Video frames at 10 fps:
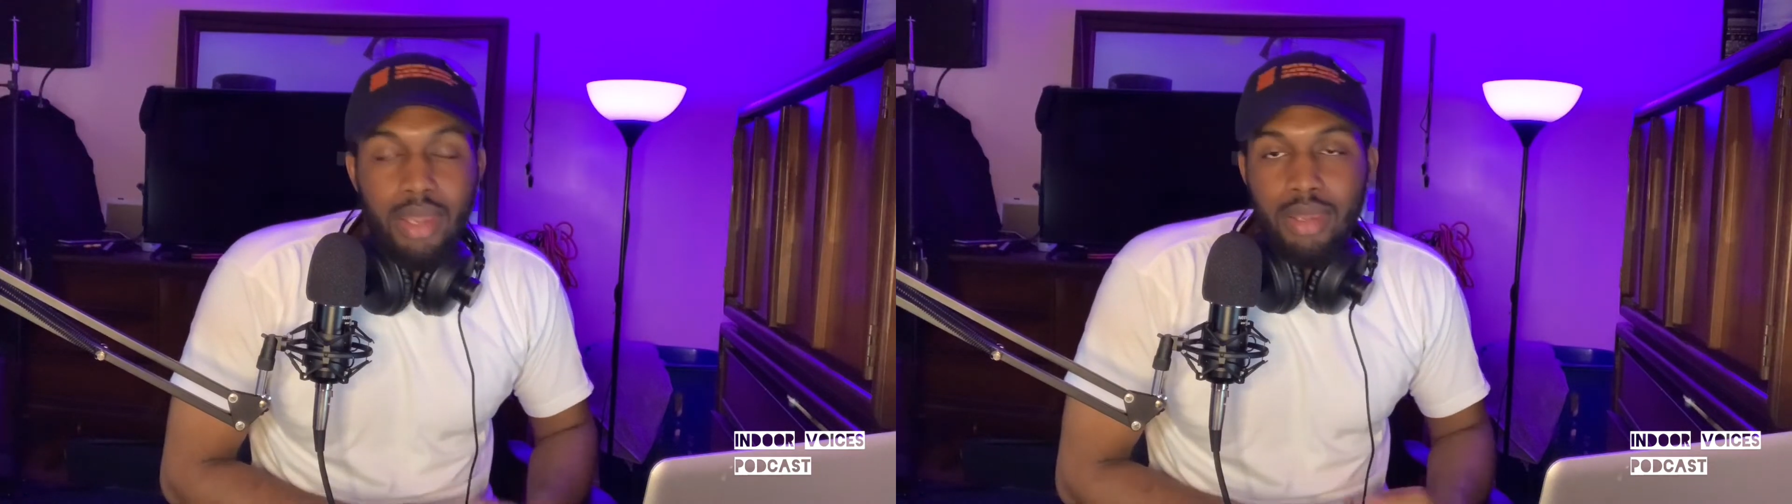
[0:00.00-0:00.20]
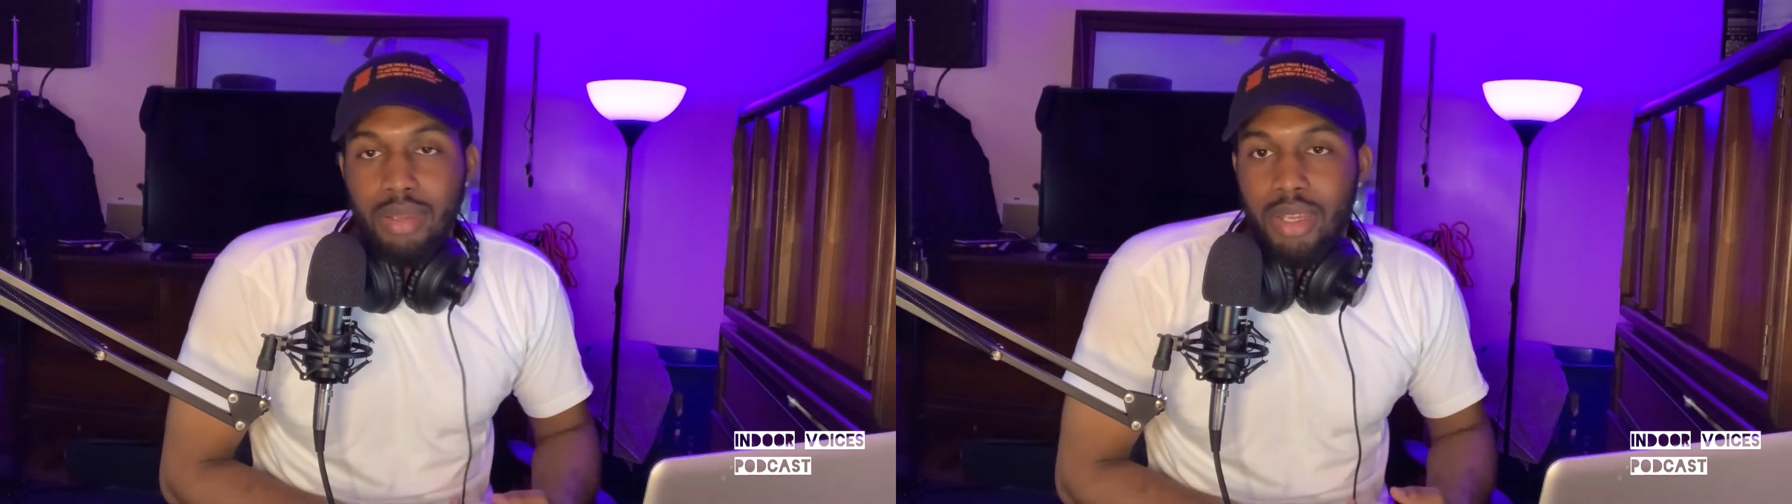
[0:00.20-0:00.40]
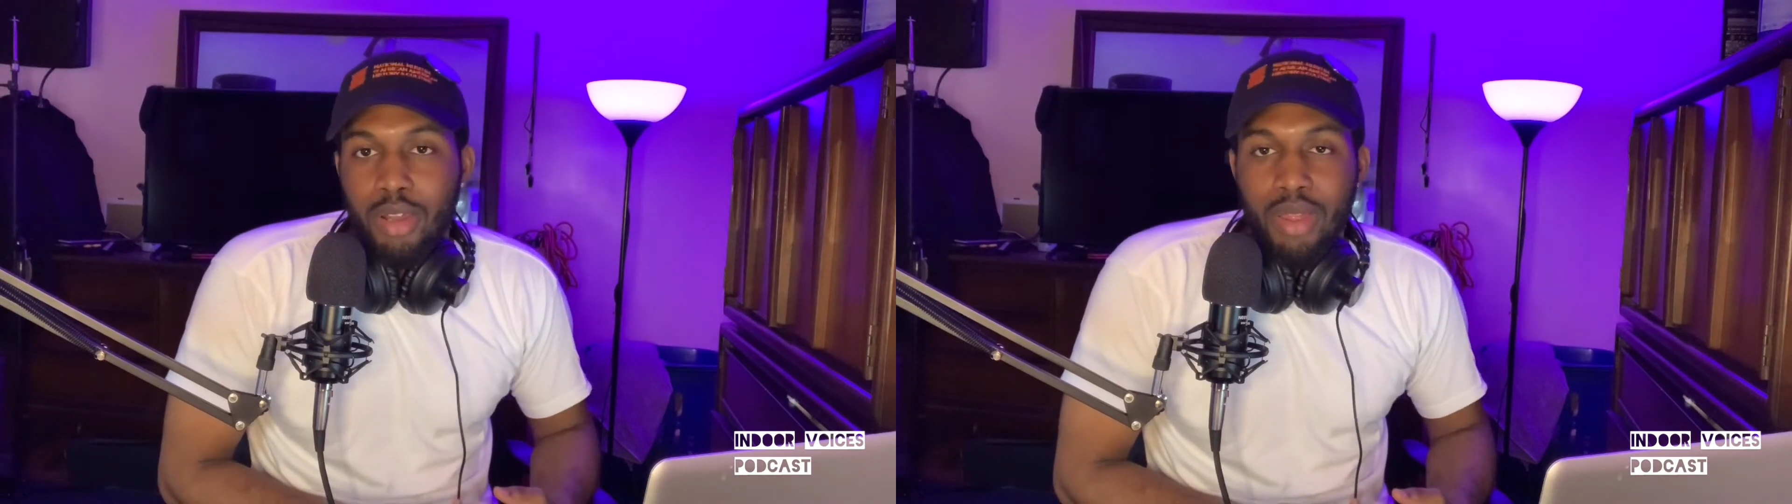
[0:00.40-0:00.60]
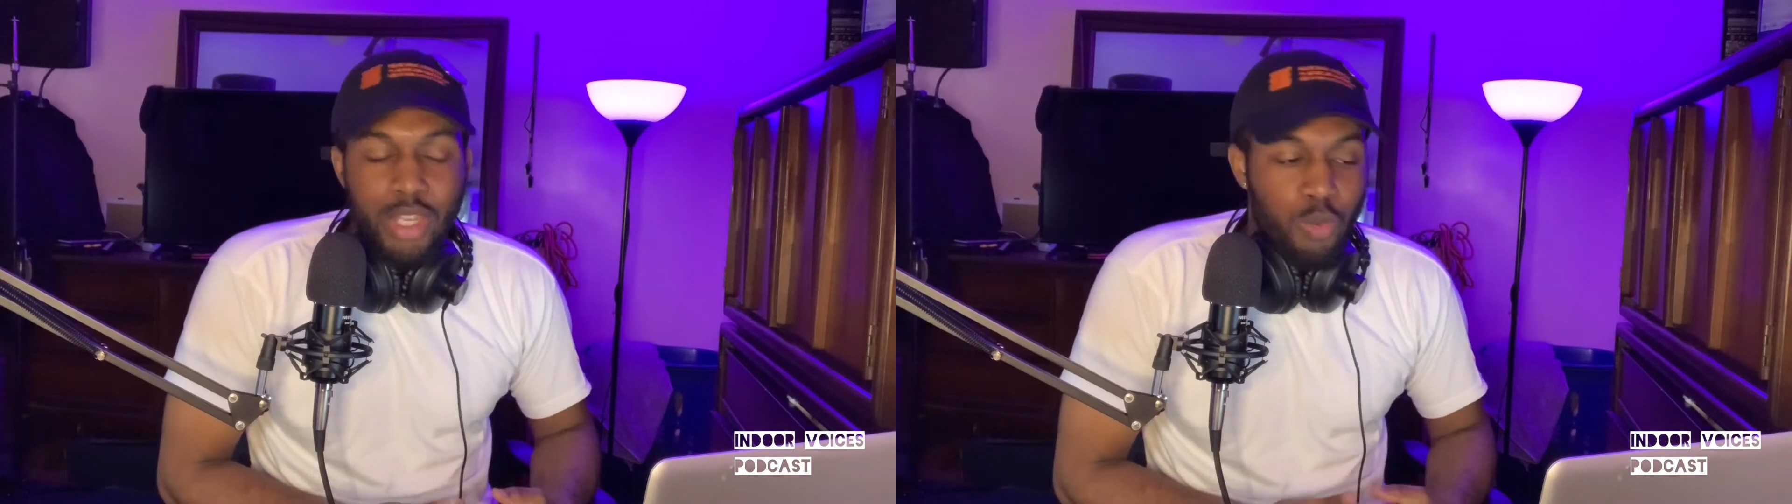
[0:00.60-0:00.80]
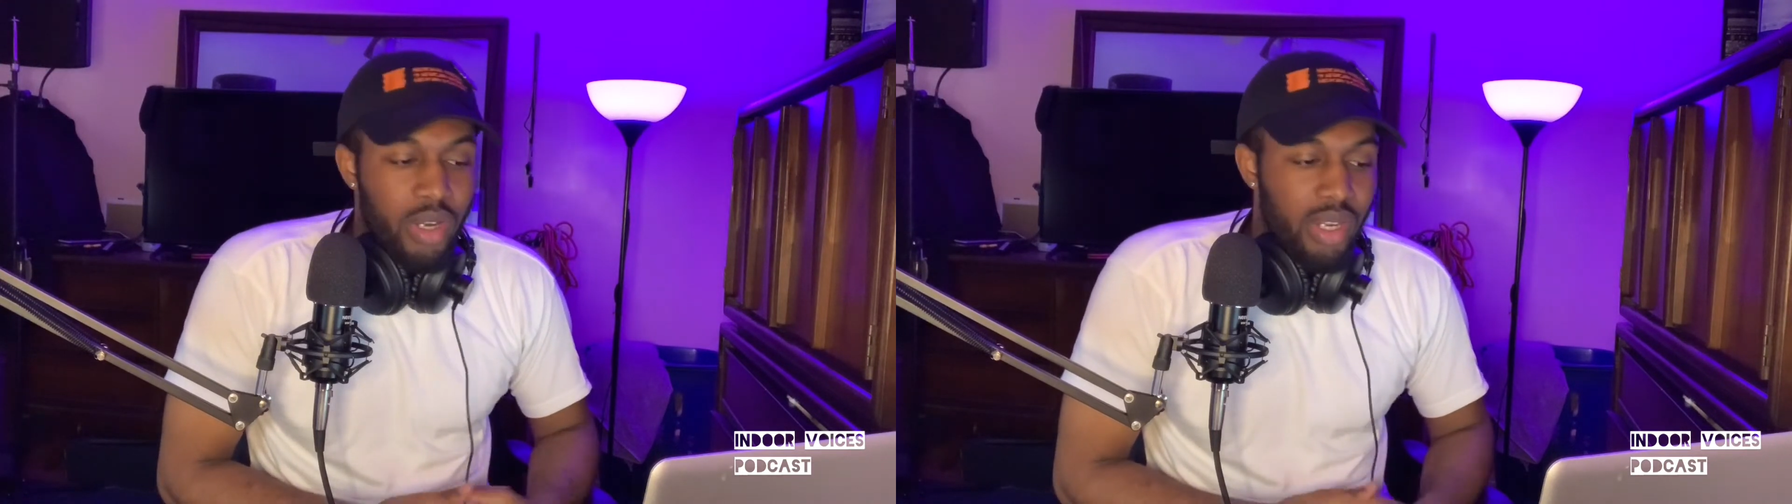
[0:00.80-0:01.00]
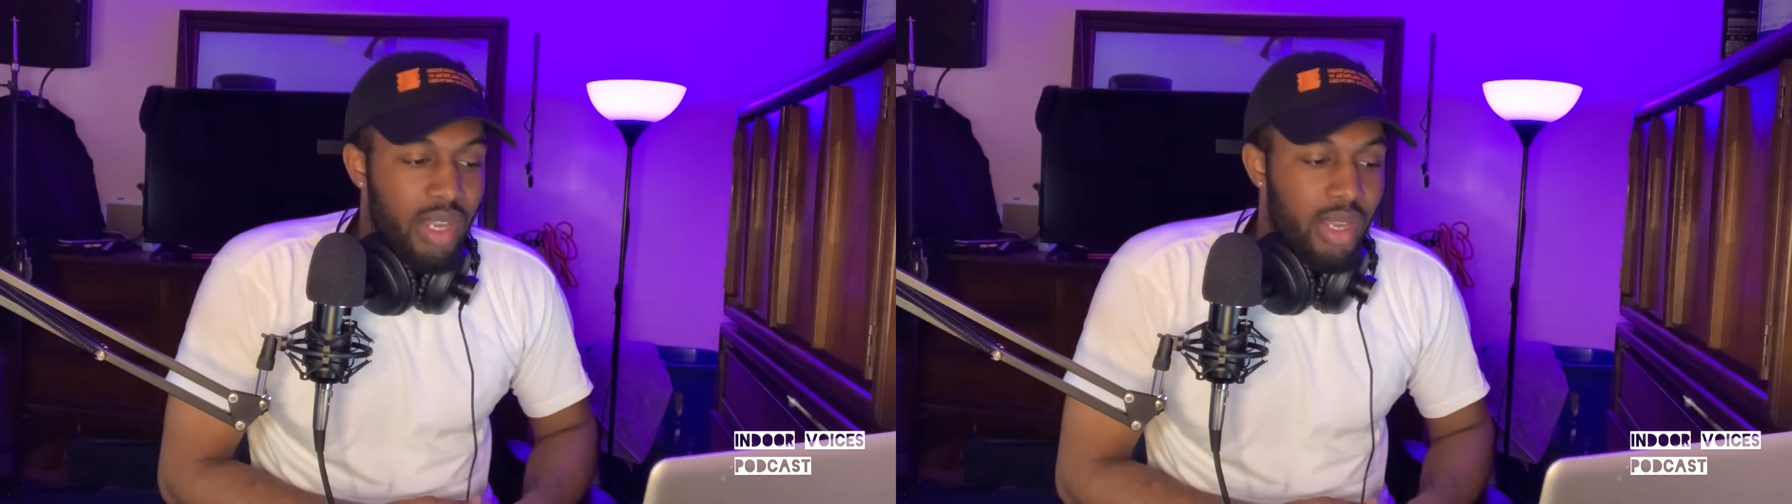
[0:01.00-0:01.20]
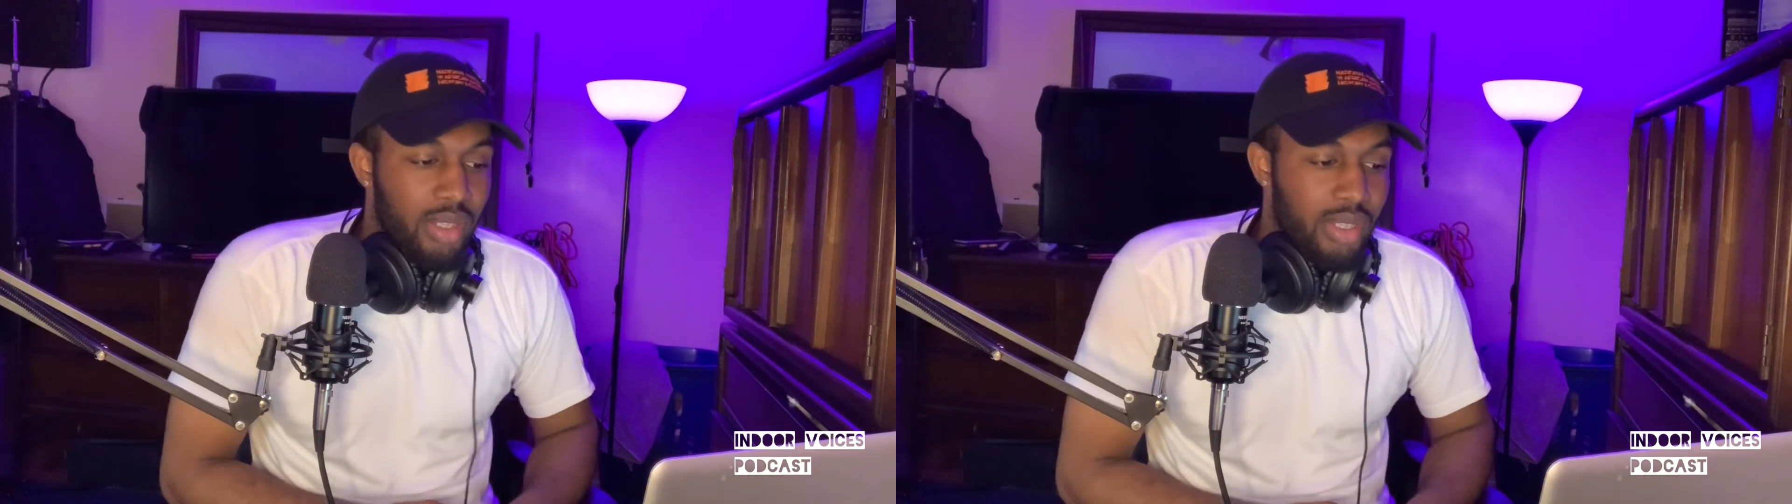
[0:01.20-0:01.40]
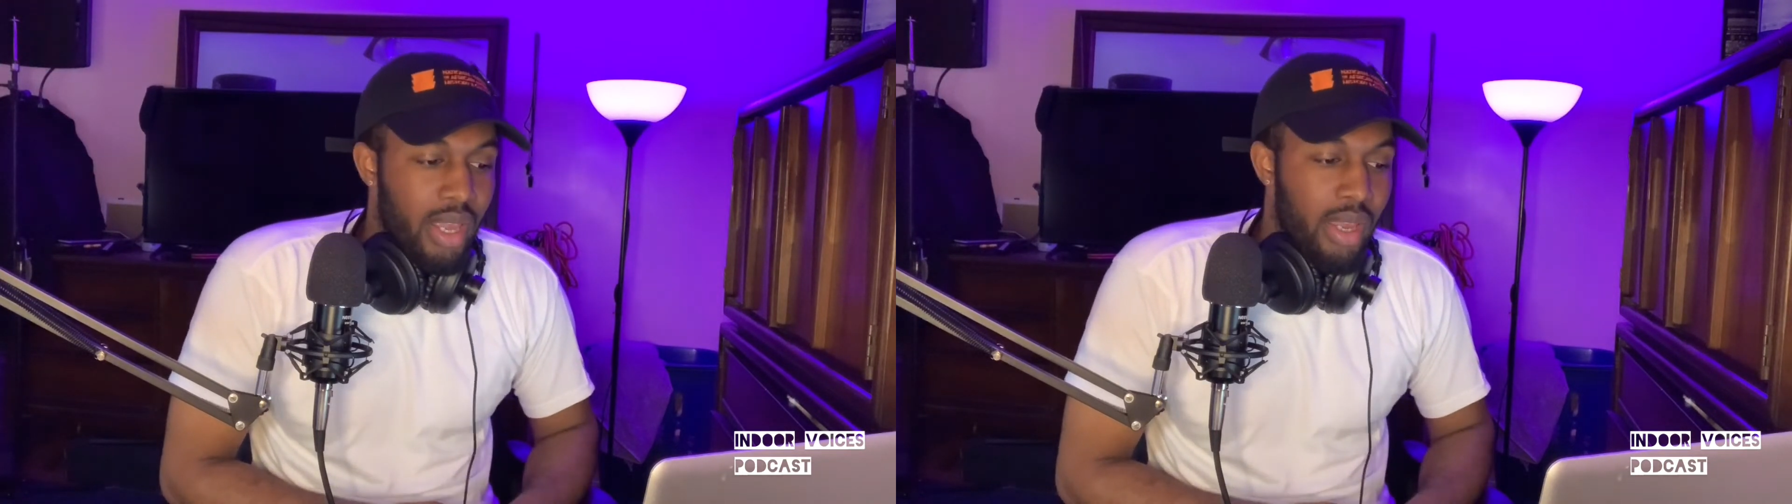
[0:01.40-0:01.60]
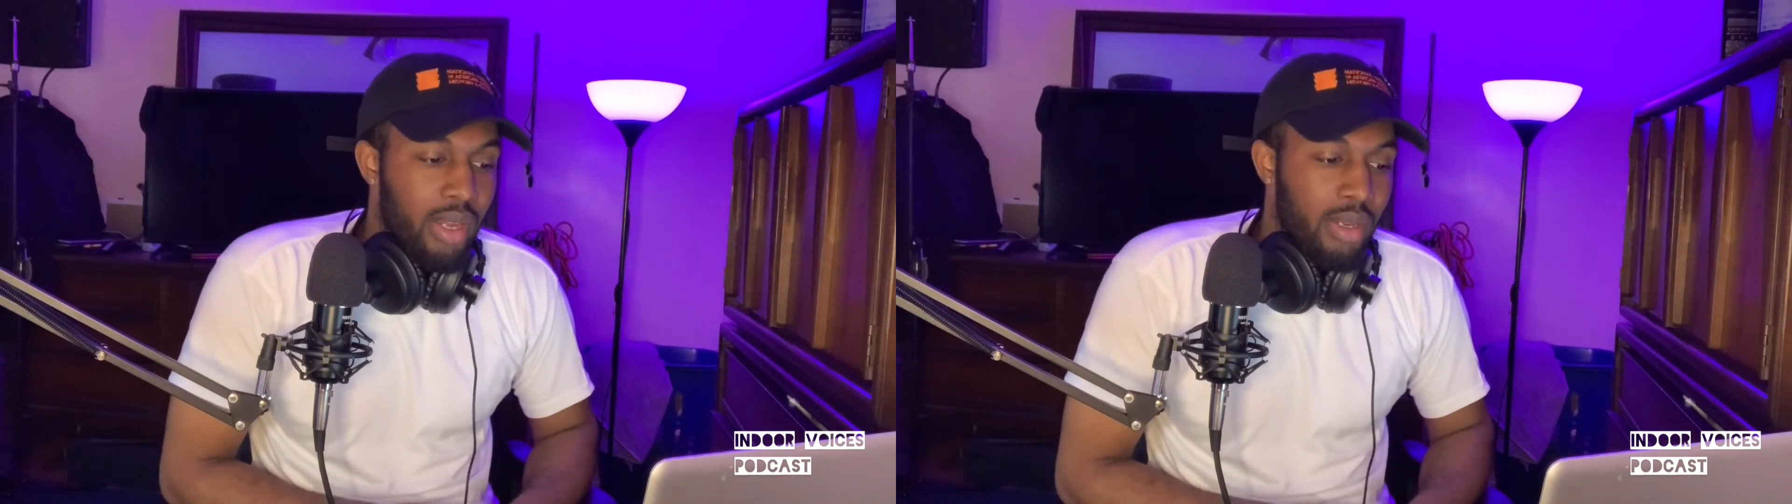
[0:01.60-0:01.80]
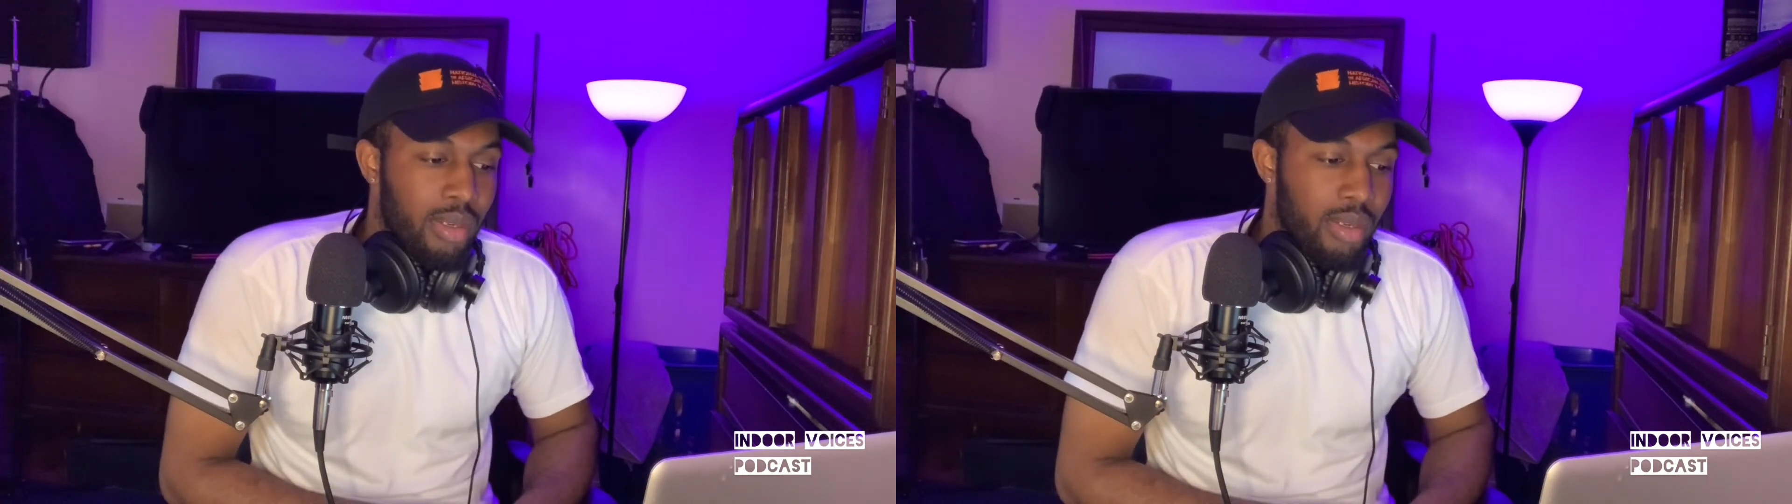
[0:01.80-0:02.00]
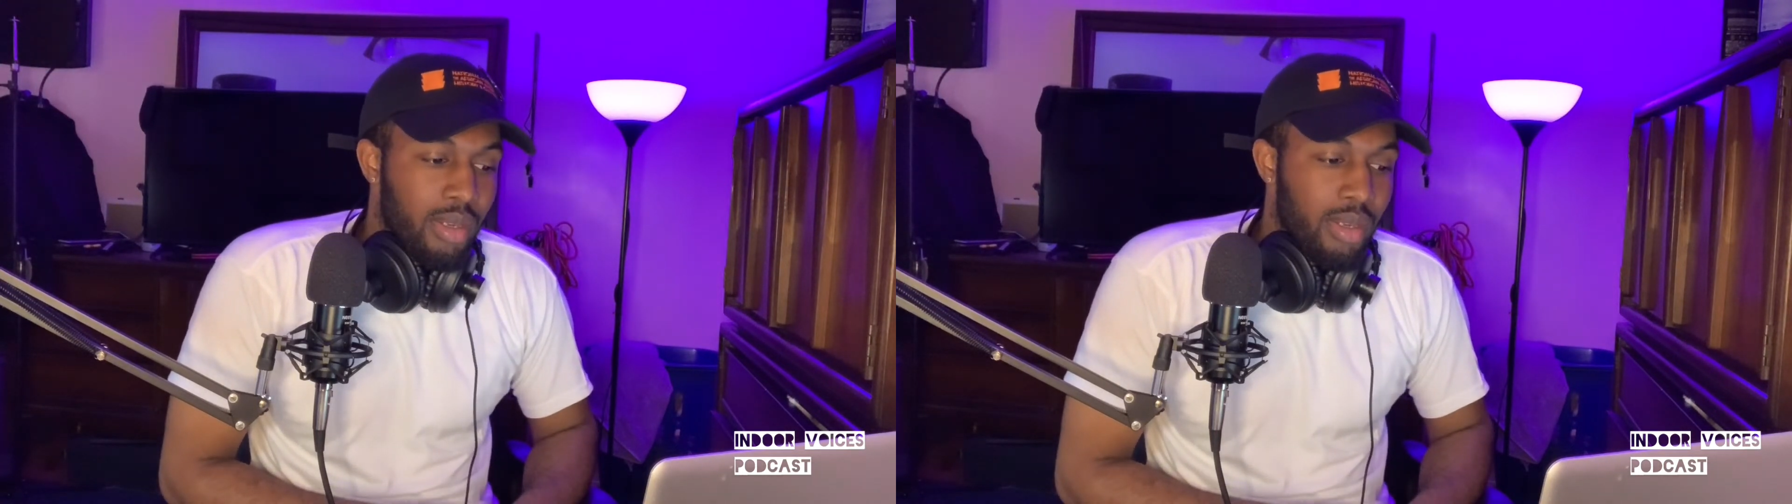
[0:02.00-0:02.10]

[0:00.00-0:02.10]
And you know that's what it is. Like,